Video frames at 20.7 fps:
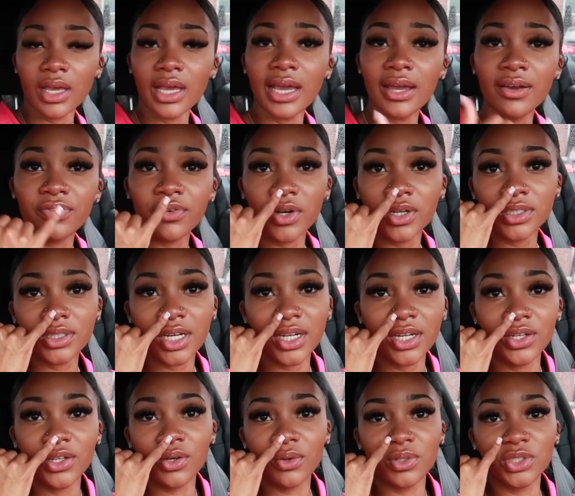at first i
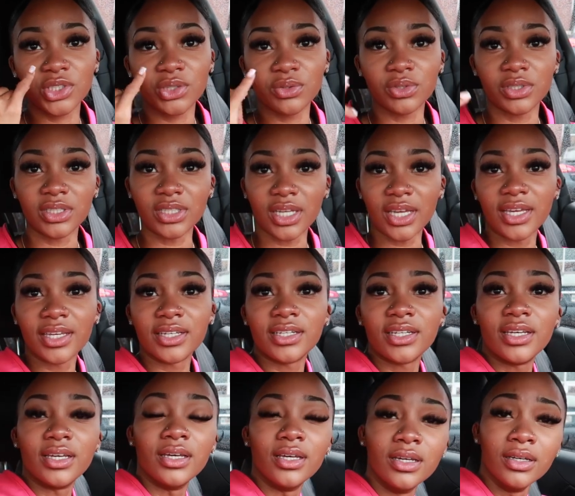didn't know what she was
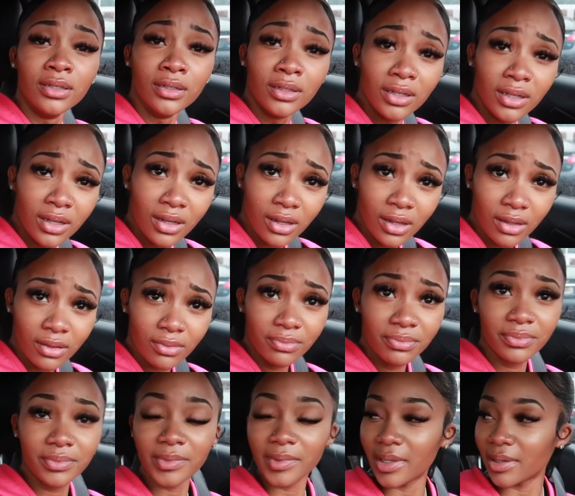saying
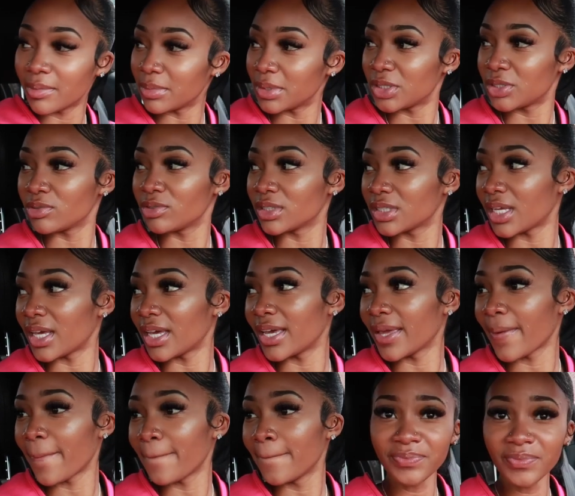but she was
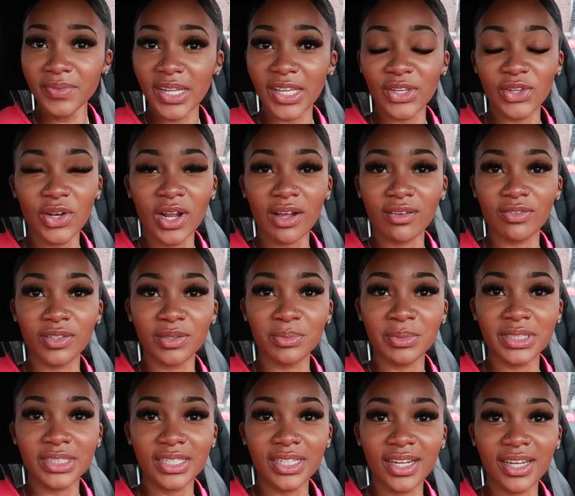like you're not
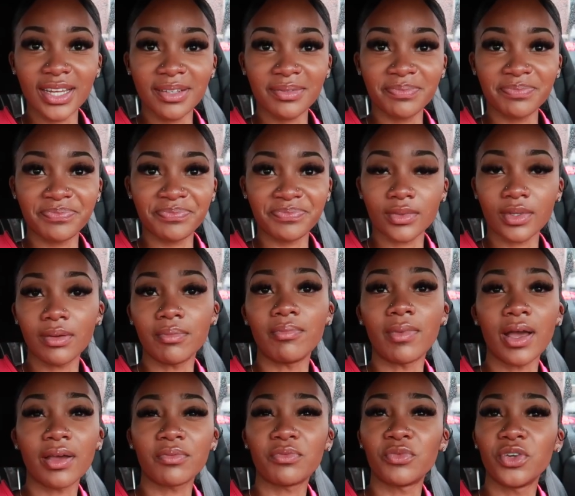filming today
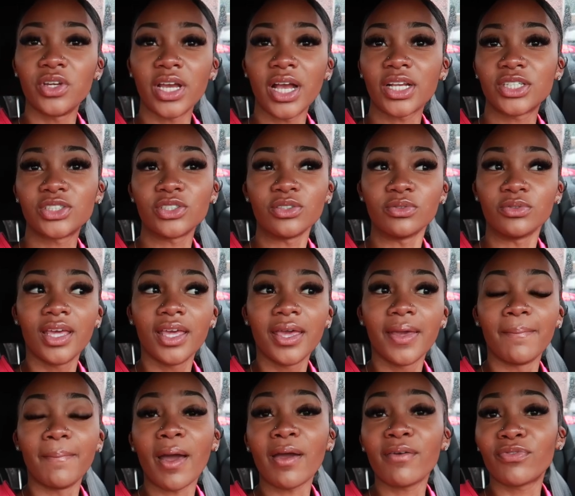my reaction
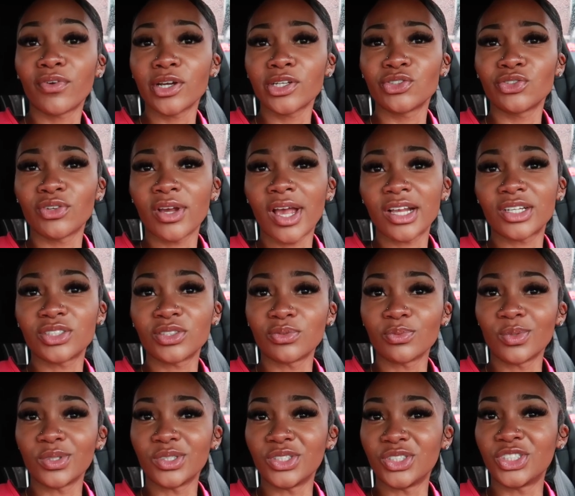my first
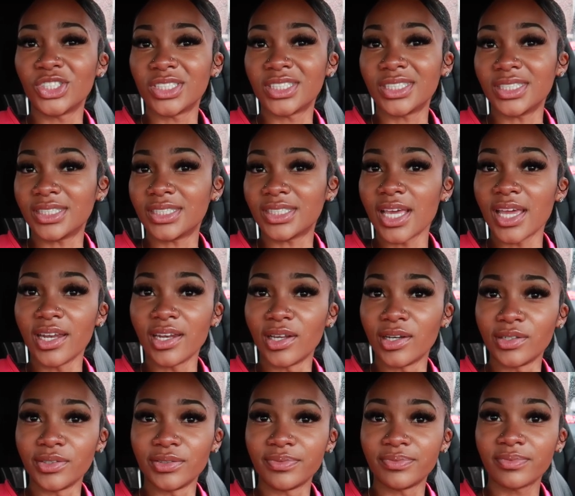reaction was just to say
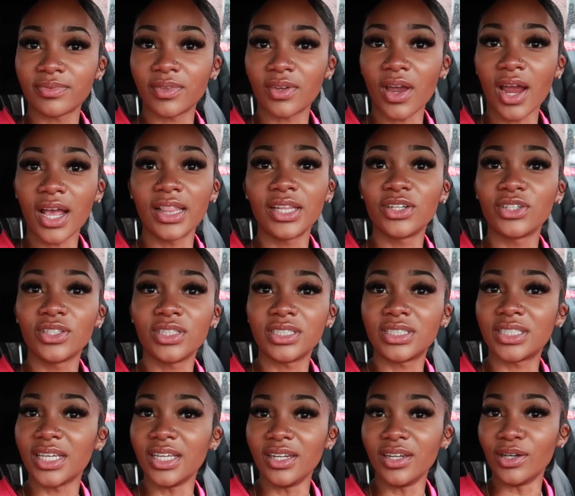no i literally
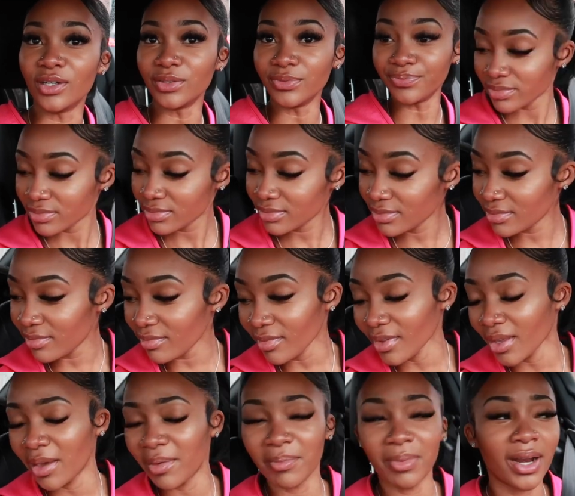said no
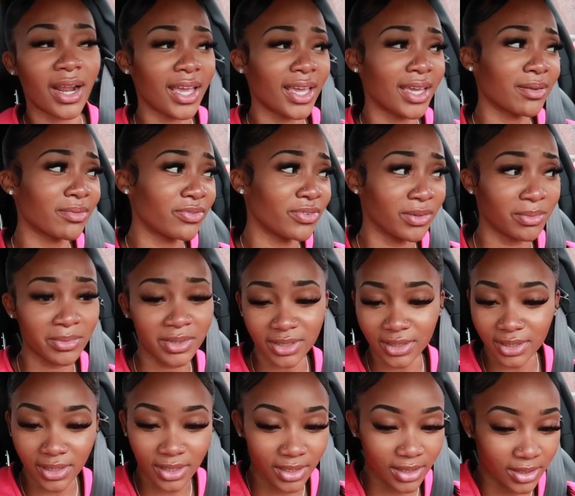but i am filming
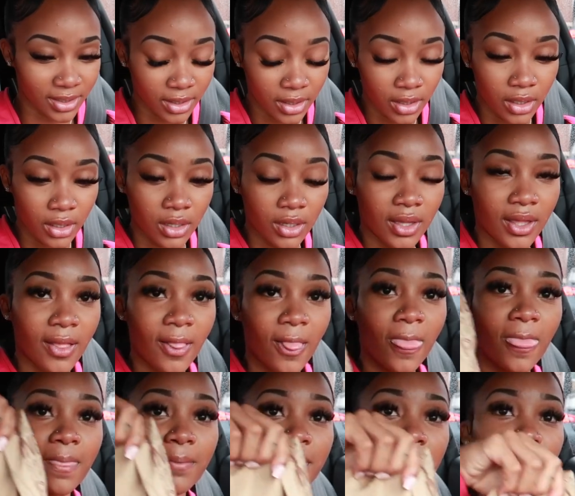anything.
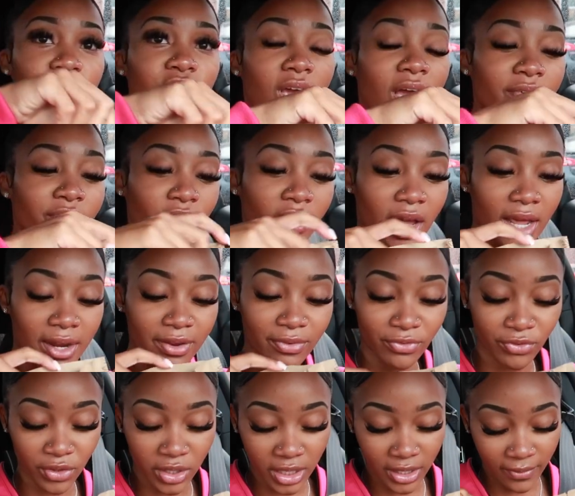Bitch, I forgot a
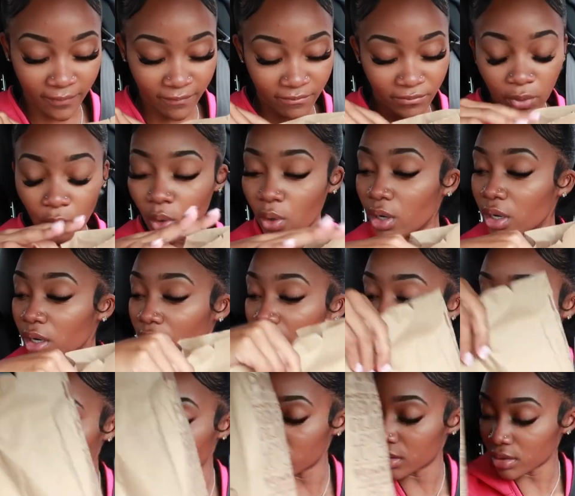freaking
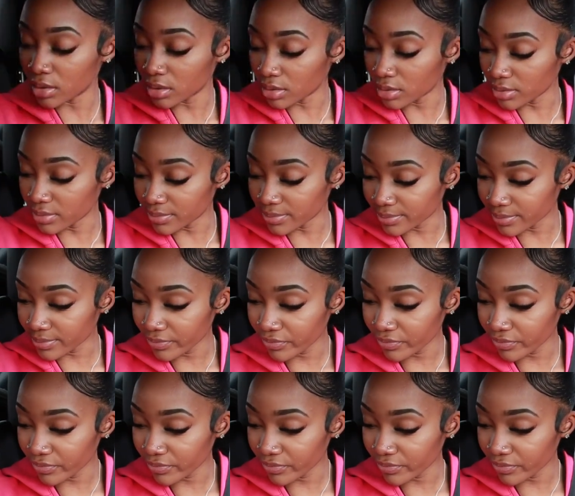fork.